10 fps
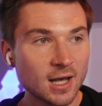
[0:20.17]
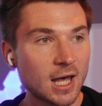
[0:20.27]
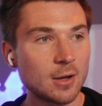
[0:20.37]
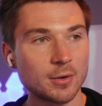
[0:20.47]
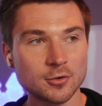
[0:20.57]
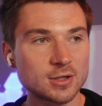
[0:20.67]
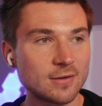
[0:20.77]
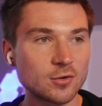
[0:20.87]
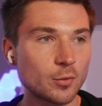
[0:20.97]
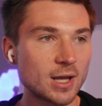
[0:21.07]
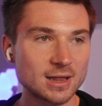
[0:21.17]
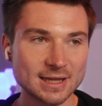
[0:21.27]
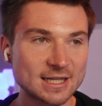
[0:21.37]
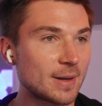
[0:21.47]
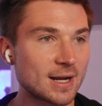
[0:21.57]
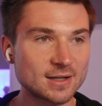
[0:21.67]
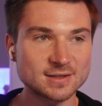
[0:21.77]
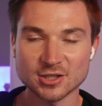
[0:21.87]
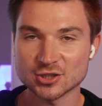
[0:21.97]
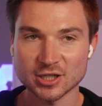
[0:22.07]
And whether you're giving away lead magnets in
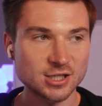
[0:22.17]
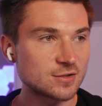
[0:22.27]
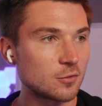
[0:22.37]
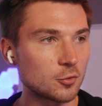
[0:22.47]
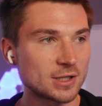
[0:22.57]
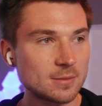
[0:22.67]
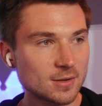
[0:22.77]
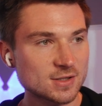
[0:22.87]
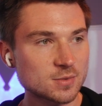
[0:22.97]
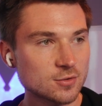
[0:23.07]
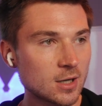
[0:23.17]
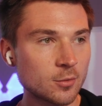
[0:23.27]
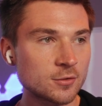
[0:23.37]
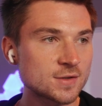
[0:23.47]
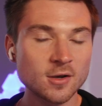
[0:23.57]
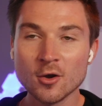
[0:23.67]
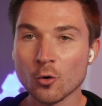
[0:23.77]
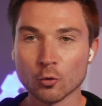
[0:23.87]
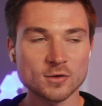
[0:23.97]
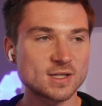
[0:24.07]
exchange for email subscribers
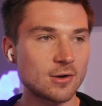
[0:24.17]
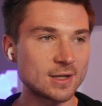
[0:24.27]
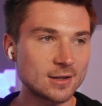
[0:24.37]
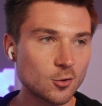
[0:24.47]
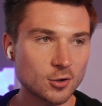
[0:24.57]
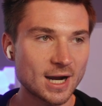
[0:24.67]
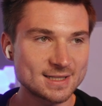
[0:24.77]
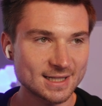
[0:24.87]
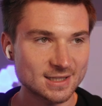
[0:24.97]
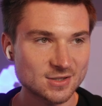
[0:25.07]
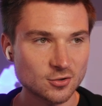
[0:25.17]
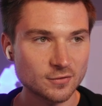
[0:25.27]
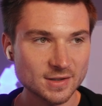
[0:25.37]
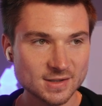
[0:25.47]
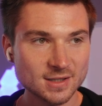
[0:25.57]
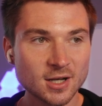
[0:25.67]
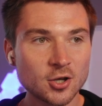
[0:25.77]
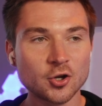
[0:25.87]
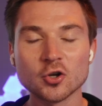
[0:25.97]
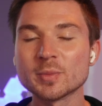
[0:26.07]
or selling a lower high ticket service,
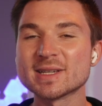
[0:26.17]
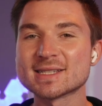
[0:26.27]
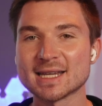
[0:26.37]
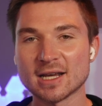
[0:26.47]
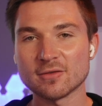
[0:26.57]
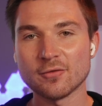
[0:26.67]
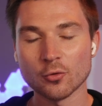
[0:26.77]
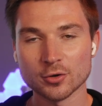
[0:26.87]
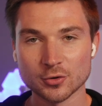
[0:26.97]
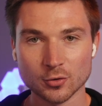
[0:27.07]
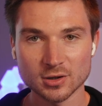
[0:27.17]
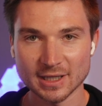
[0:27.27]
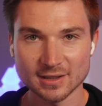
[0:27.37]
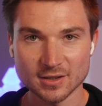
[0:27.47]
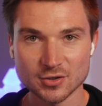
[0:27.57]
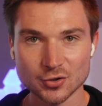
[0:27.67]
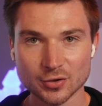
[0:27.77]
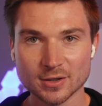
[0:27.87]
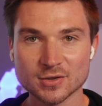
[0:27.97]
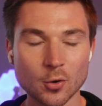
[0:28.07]
you're gonna be set for your LinkedIn journey.
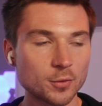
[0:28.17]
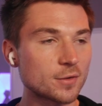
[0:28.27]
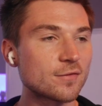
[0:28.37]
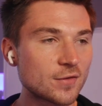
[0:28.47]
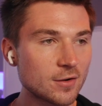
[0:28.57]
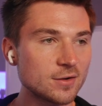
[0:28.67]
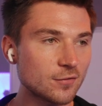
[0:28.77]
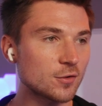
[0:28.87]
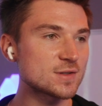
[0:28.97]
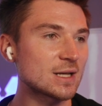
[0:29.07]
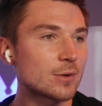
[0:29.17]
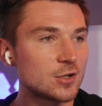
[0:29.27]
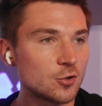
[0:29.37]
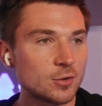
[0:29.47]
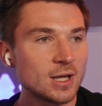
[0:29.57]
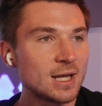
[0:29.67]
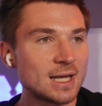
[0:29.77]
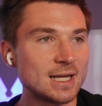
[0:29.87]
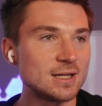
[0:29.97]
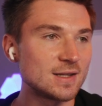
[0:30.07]
So the very first thing I wanna do
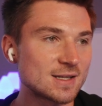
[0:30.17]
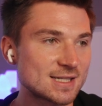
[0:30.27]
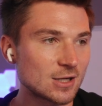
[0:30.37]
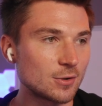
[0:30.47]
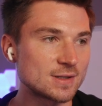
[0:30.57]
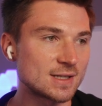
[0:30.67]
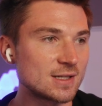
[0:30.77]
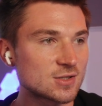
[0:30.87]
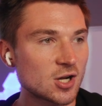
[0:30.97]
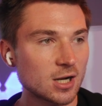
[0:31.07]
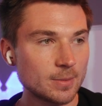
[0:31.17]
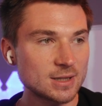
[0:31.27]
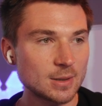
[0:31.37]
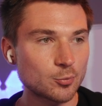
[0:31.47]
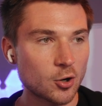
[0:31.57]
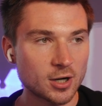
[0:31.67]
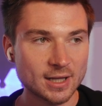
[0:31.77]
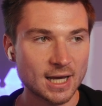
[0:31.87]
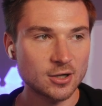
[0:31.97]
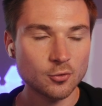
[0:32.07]
in this series is talk about the product
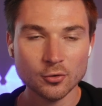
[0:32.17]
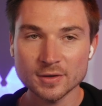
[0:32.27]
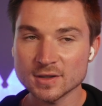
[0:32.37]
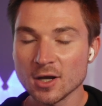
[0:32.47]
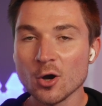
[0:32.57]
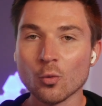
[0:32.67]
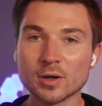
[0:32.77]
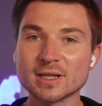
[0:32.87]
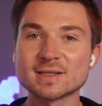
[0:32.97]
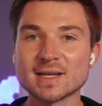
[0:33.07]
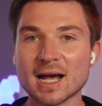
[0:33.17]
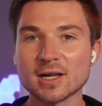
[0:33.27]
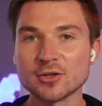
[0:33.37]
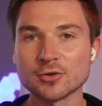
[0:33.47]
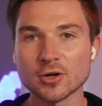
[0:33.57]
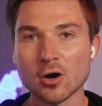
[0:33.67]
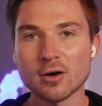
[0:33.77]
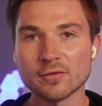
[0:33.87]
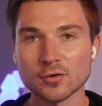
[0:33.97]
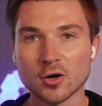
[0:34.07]
categories, what exactly you're going to
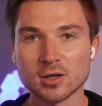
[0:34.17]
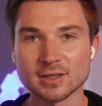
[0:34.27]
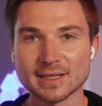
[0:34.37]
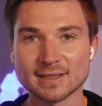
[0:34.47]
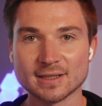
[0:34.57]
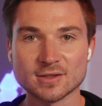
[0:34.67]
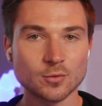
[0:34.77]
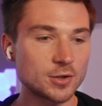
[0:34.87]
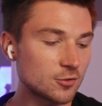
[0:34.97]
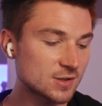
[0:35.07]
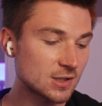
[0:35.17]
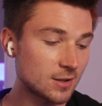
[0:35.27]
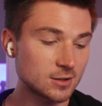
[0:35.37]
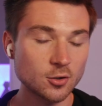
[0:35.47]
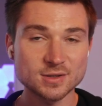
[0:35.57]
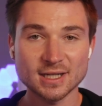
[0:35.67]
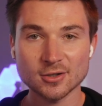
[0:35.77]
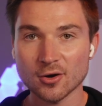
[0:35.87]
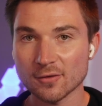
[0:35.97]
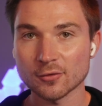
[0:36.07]
offer on LinkedIn. So whether you're selling low ticket
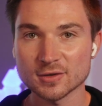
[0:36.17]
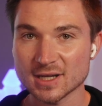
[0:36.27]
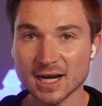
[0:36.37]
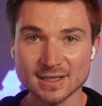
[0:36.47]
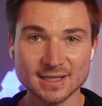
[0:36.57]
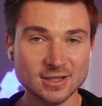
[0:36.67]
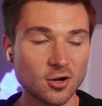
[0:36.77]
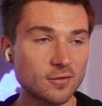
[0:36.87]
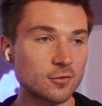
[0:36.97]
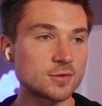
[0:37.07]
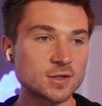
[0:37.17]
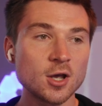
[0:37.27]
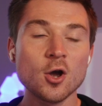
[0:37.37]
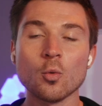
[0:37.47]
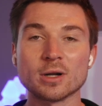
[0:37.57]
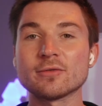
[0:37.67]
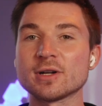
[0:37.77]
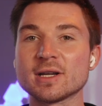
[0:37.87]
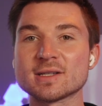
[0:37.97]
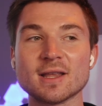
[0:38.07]
offers, high ticket offers, whatever it
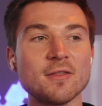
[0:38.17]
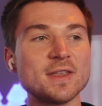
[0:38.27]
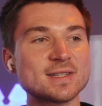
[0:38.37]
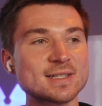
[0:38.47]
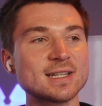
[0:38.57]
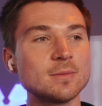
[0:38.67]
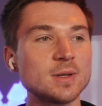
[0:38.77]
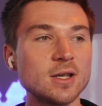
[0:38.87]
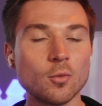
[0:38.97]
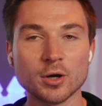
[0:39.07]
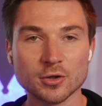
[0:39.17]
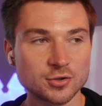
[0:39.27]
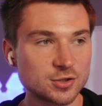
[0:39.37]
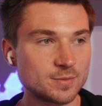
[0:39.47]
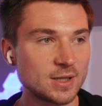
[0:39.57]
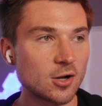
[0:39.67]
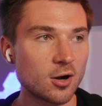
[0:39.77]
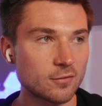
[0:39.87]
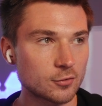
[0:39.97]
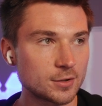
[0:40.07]
is, this is going to be what you should be
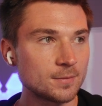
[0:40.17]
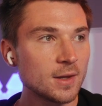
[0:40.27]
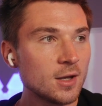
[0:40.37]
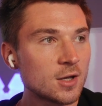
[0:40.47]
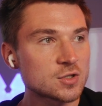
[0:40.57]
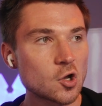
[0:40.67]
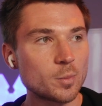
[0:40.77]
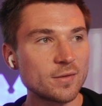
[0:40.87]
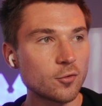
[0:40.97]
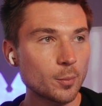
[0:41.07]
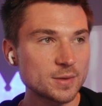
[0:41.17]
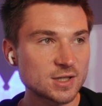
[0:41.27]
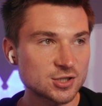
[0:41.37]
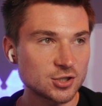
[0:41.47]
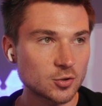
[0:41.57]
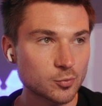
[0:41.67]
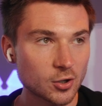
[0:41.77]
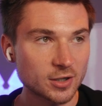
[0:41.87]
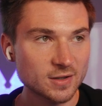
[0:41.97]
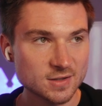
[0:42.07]
offering. So before positioning your
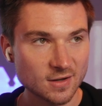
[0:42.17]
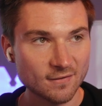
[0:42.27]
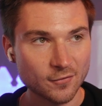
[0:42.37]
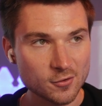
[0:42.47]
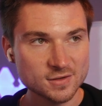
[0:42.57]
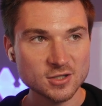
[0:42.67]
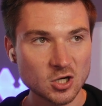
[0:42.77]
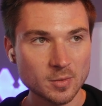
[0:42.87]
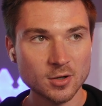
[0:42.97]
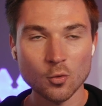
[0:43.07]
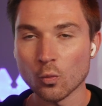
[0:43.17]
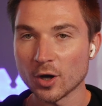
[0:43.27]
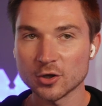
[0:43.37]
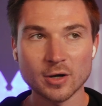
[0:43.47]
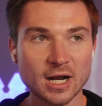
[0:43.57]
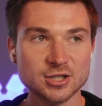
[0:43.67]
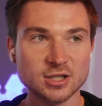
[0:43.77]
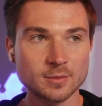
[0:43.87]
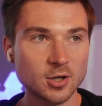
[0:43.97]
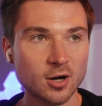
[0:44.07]
products, first determine what you're actually
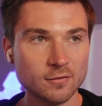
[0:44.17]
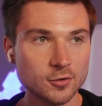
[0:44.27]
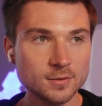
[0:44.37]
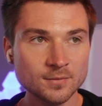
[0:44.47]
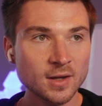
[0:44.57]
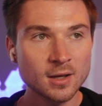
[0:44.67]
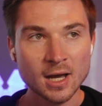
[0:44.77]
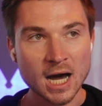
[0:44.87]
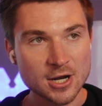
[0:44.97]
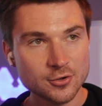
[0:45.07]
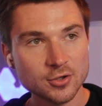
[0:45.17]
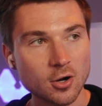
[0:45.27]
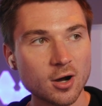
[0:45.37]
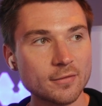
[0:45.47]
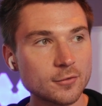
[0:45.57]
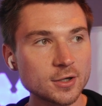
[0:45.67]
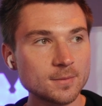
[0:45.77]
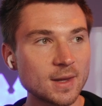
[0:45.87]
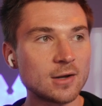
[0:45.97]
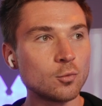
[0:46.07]
going to be offering, how you're going to offer it,
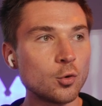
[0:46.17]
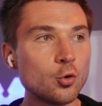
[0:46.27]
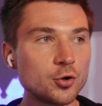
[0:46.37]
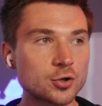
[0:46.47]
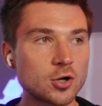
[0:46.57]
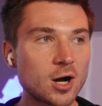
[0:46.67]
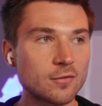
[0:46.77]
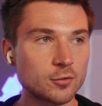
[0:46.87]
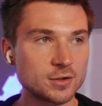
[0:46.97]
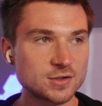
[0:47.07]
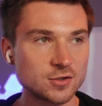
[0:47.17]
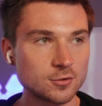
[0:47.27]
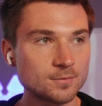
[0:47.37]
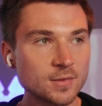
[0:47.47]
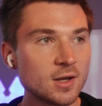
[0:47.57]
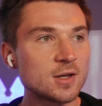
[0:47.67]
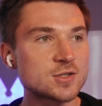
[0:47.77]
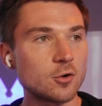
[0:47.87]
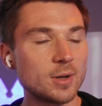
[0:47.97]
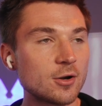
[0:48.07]
and who you're going to offer it to.
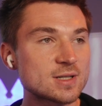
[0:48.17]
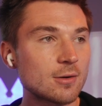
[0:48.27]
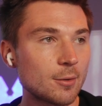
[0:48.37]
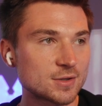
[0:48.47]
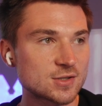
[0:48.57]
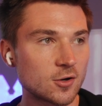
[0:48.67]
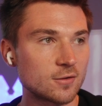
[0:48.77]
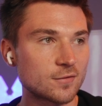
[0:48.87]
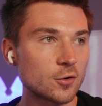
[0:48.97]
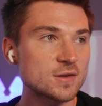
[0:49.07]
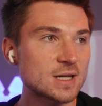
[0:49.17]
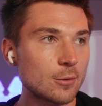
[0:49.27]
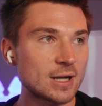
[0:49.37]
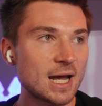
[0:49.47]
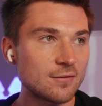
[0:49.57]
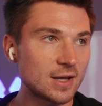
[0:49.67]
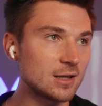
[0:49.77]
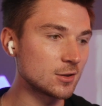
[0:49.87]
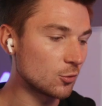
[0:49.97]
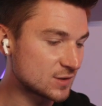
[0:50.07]
So here's how I would start. First, I would have a
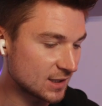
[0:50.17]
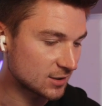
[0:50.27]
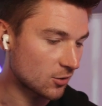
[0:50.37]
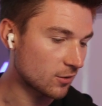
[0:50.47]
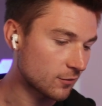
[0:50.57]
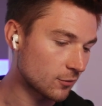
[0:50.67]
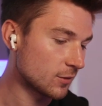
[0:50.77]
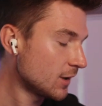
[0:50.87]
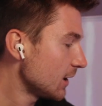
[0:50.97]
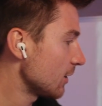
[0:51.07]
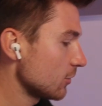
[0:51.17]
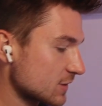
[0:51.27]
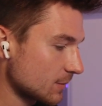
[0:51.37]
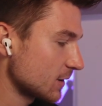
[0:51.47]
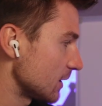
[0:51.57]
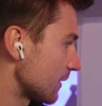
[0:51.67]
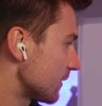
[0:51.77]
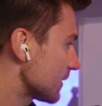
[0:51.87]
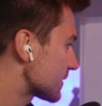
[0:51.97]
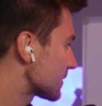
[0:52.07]
low ticket offer. It'll look something like
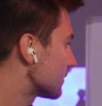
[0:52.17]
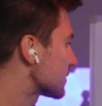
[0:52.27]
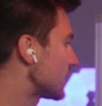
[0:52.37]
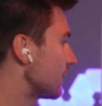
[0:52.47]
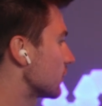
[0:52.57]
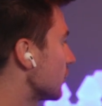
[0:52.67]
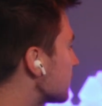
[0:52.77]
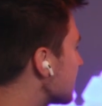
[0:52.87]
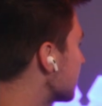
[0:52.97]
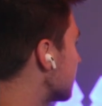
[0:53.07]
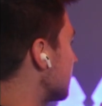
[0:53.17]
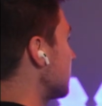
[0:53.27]
this. So you have your low ticket.